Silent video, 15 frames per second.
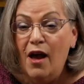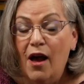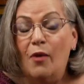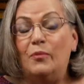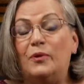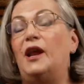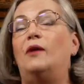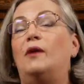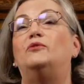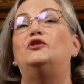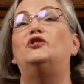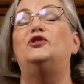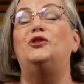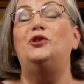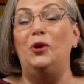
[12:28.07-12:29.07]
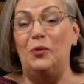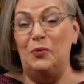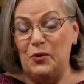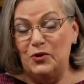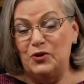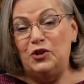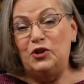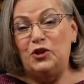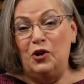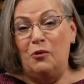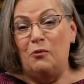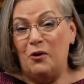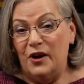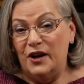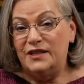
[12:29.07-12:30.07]
But I'm super,
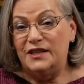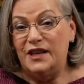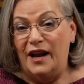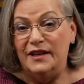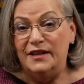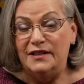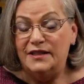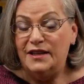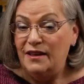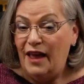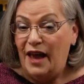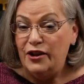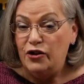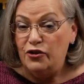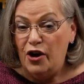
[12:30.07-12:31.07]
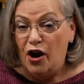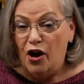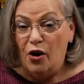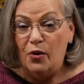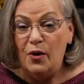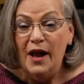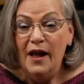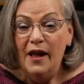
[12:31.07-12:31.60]
super excited to let you know